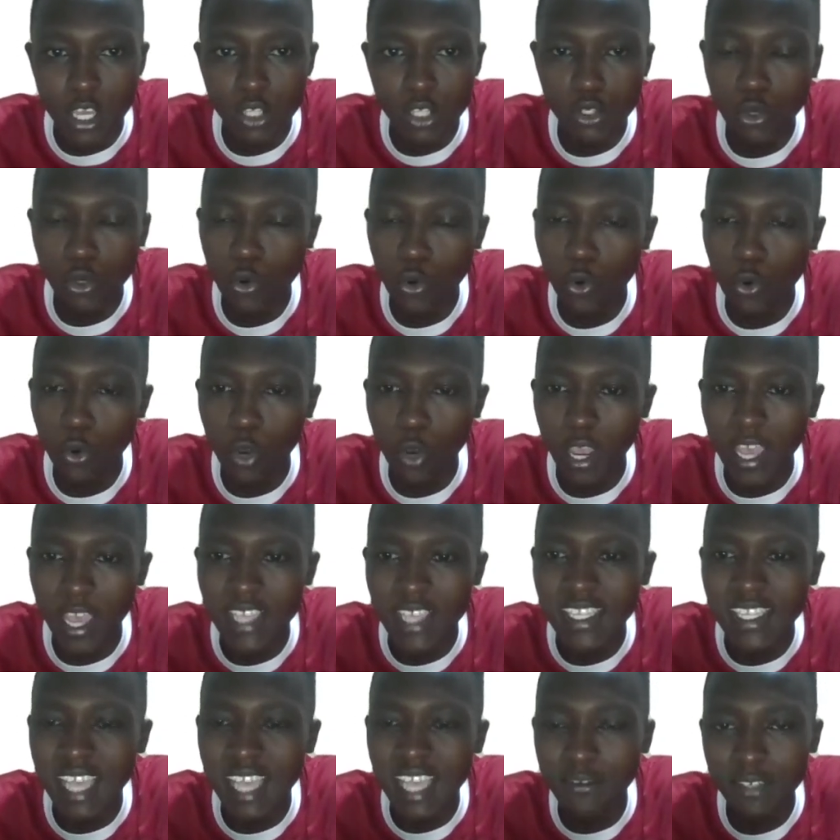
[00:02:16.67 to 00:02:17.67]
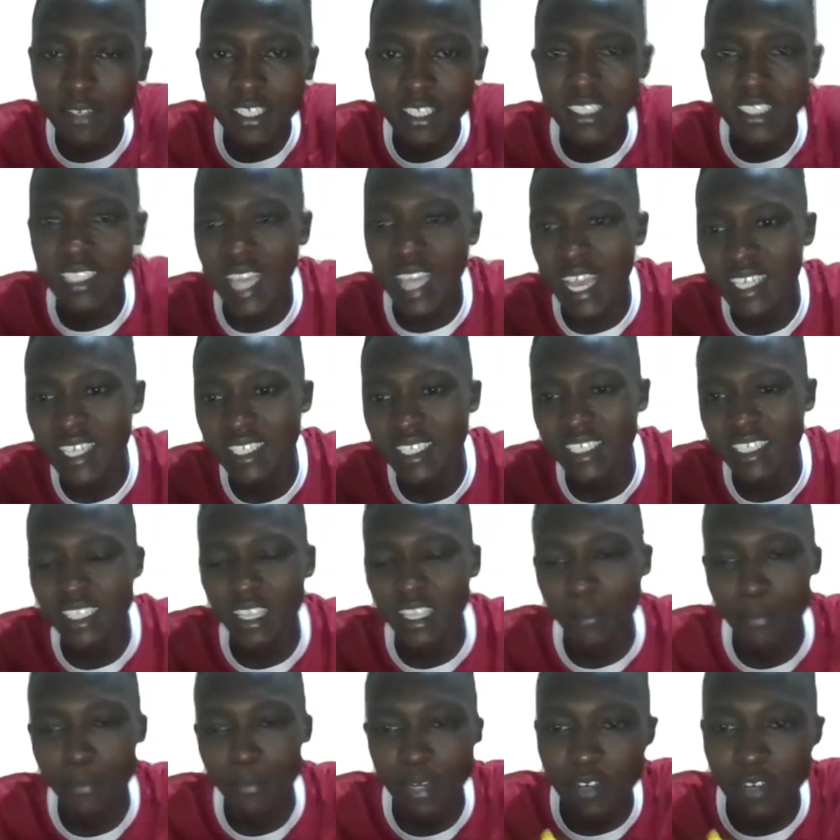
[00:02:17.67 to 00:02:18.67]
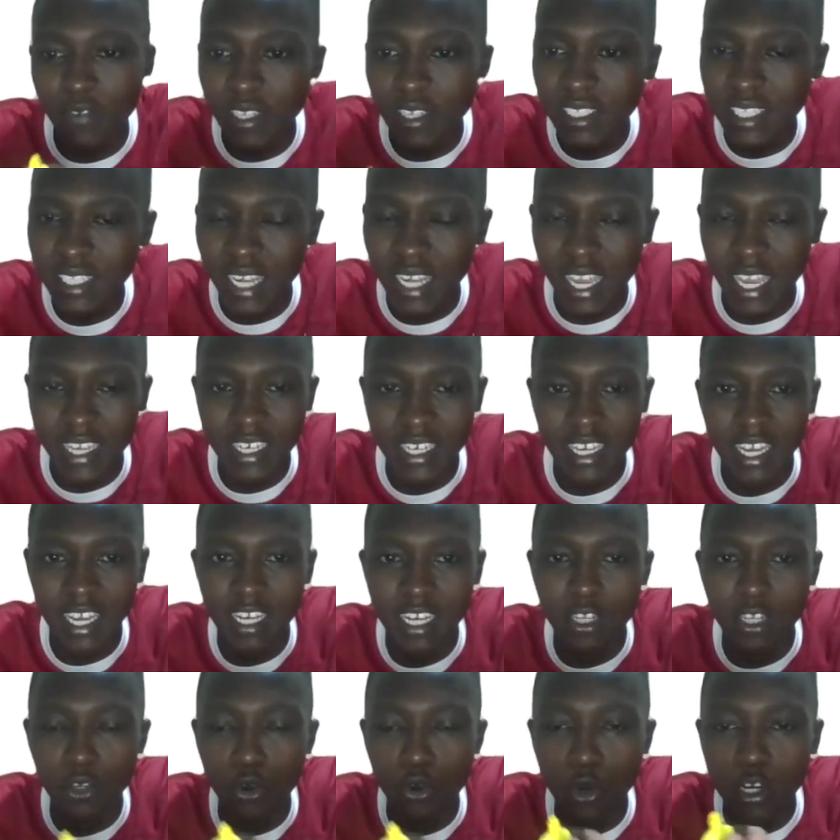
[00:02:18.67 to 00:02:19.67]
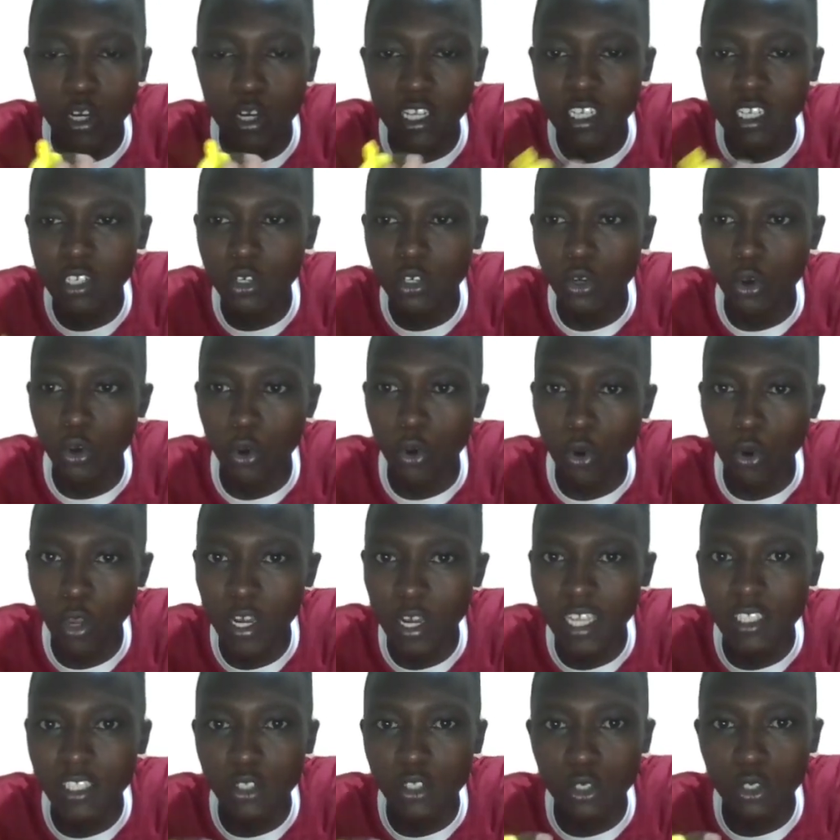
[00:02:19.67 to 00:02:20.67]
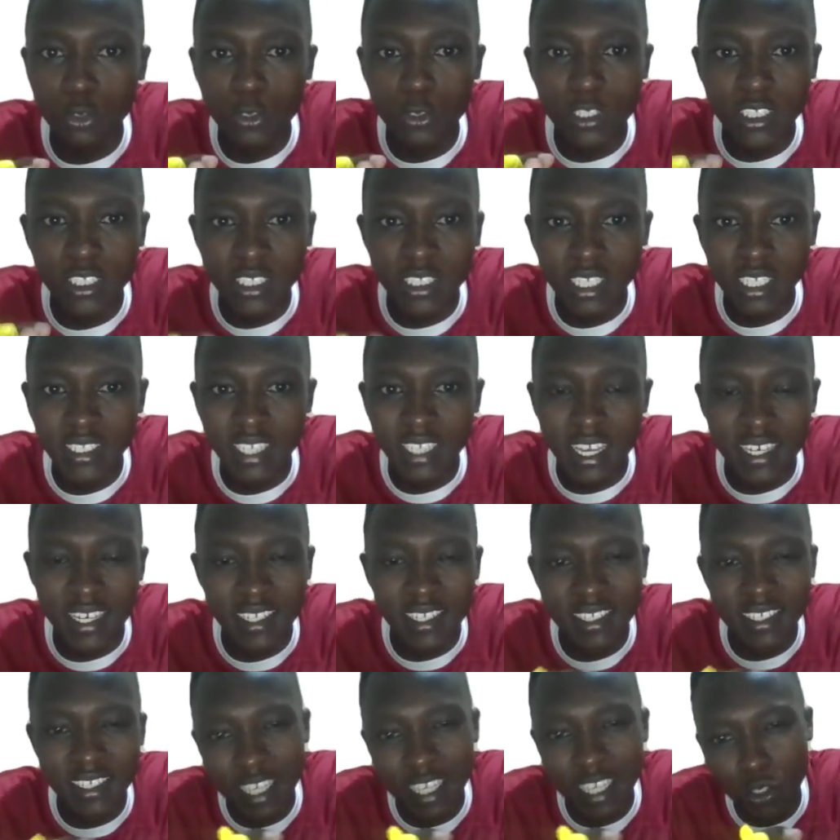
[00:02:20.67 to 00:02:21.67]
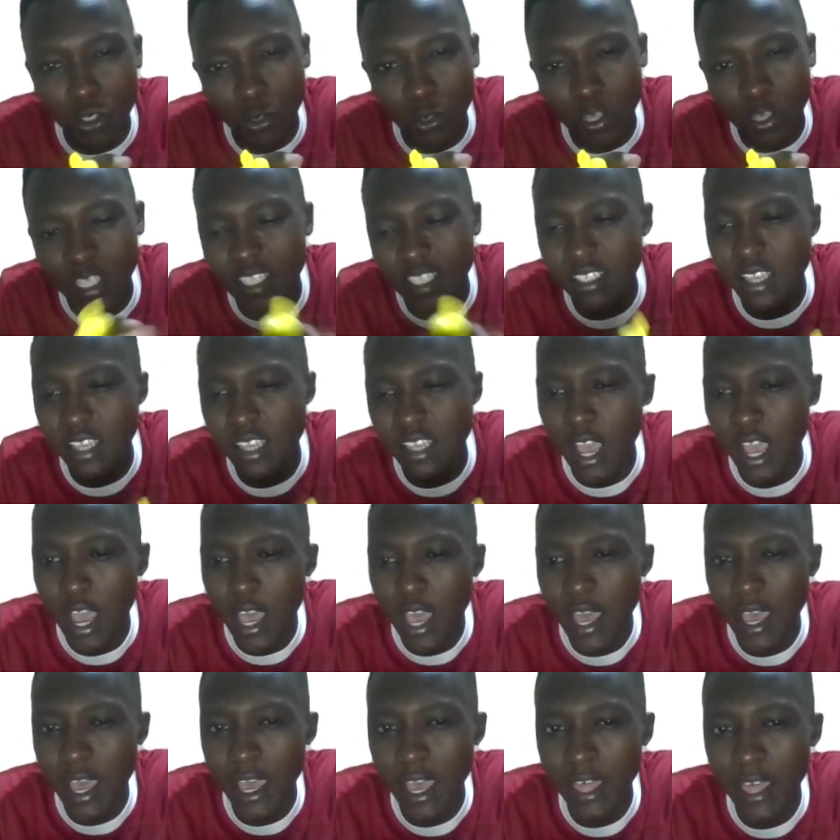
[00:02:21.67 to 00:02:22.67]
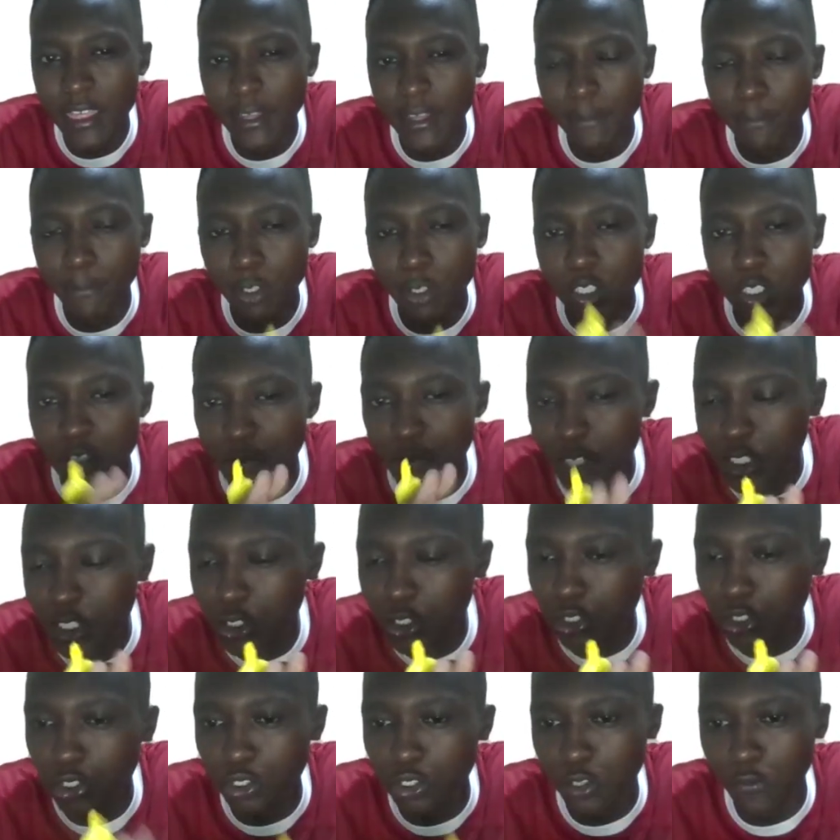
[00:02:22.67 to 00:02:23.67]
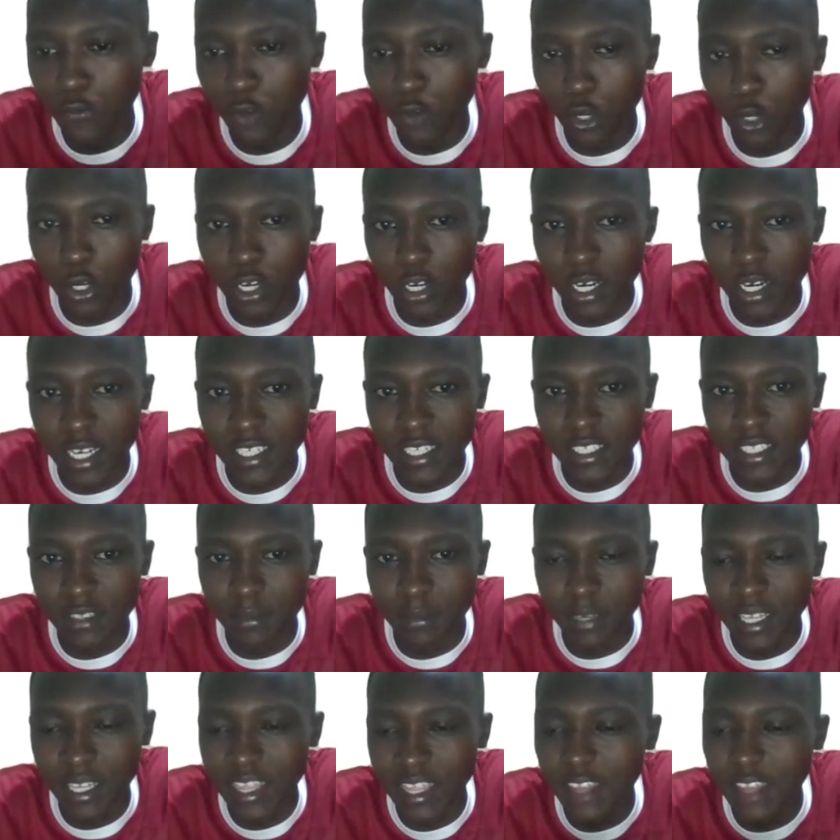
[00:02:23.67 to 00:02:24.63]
So, as I have discussed in the previous slide, and you already know, let's go to the chart and discuss on this, the motivations of colonialism.